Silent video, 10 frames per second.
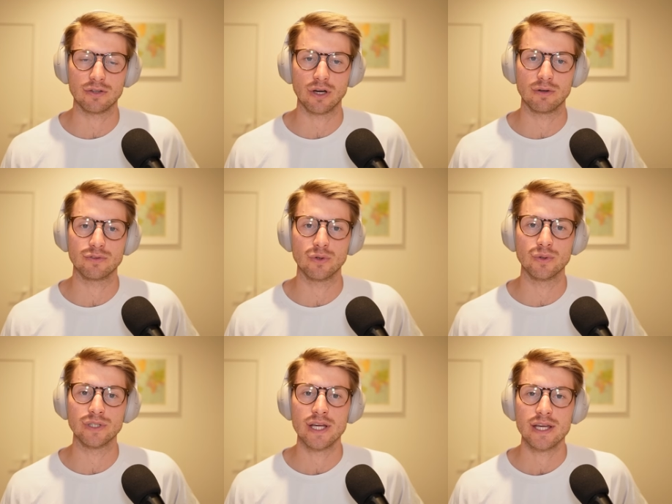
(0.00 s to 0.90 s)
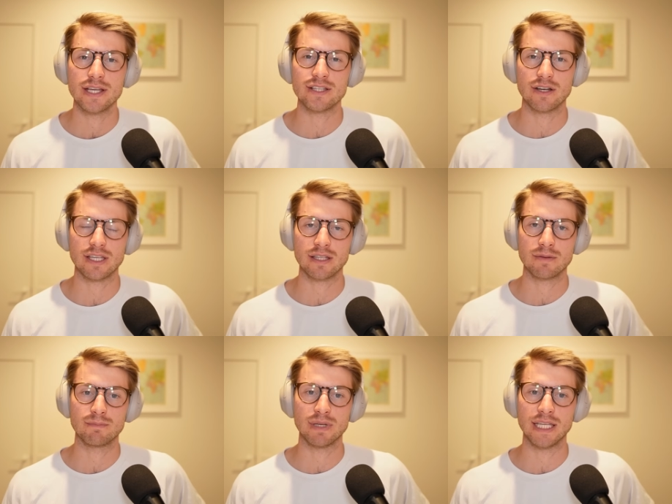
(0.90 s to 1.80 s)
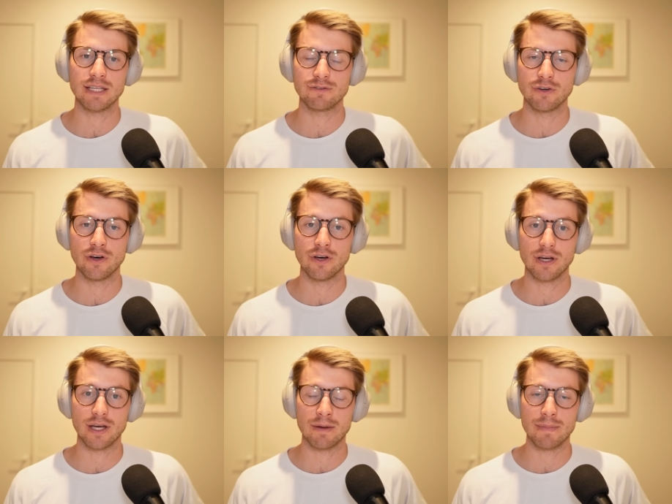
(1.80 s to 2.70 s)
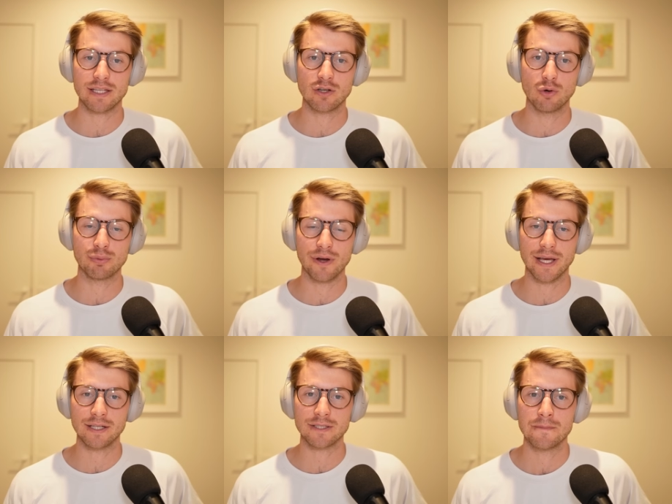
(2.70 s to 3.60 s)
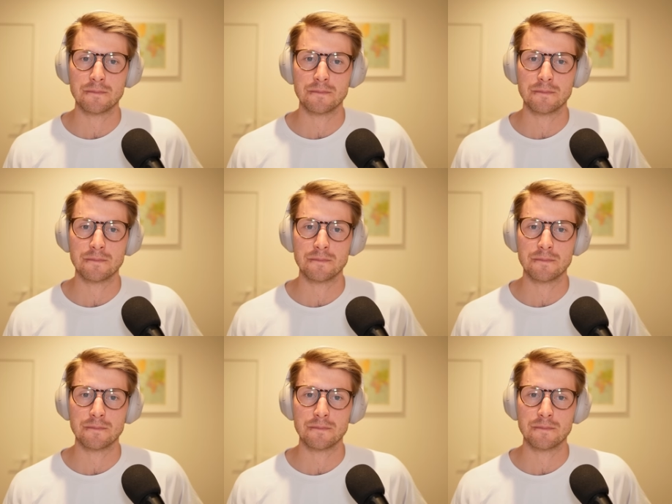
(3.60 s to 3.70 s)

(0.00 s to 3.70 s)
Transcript: going forward is going to be for a met coal product.